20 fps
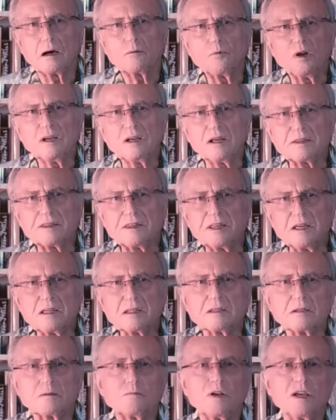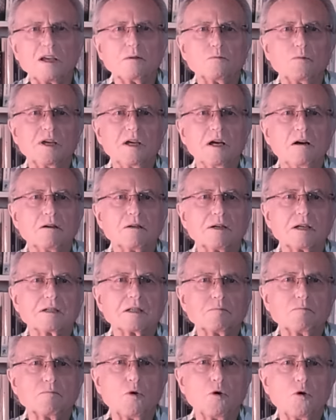Well, I think that we are
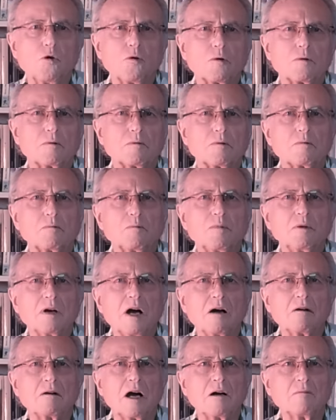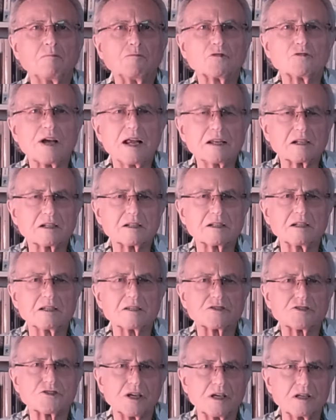getting more, our morality
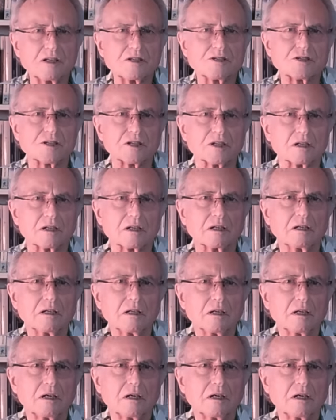is changing.